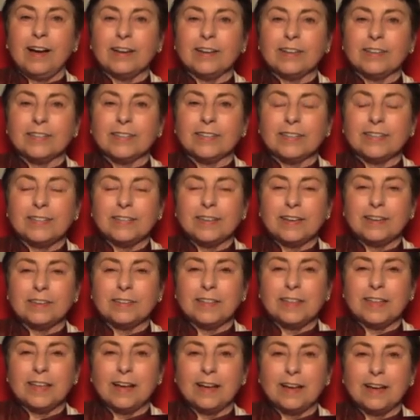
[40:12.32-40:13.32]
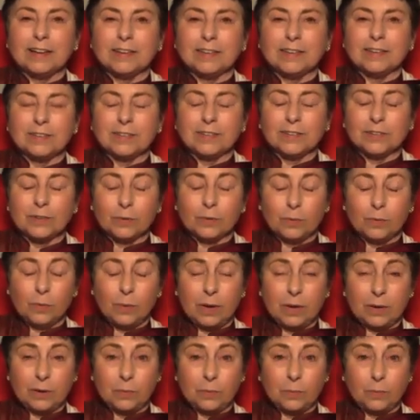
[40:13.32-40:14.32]
Said that
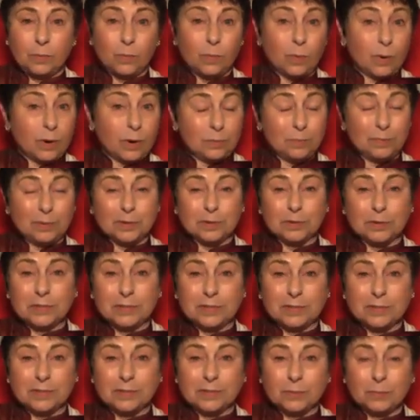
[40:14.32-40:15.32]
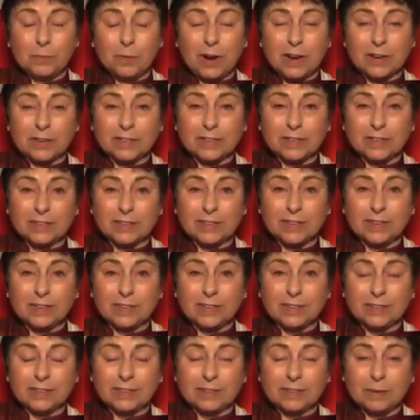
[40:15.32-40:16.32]
when one person is practicing,
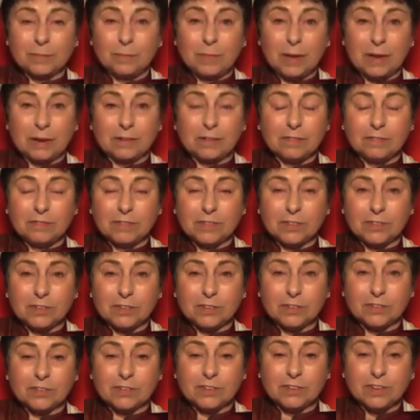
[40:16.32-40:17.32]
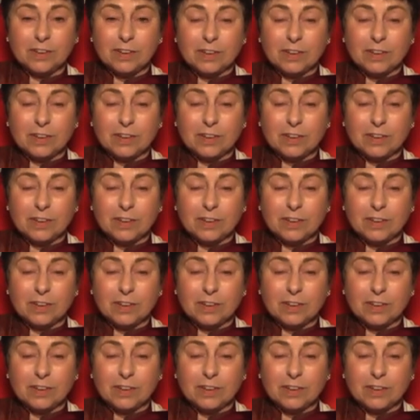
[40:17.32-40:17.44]
it's a beneficial